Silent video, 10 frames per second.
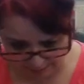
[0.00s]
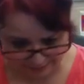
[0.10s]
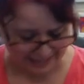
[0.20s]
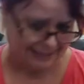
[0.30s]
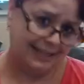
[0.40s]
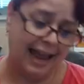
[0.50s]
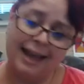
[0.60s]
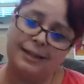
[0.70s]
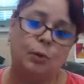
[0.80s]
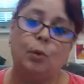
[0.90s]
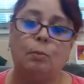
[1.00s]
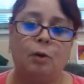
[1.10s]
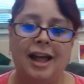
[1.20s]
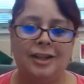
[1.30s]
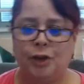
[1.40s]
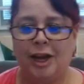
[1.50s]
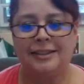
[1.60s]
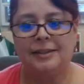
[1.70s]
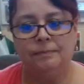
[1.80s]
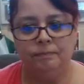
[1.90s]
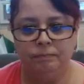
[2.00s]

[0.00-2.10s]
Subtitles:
that is not a school project,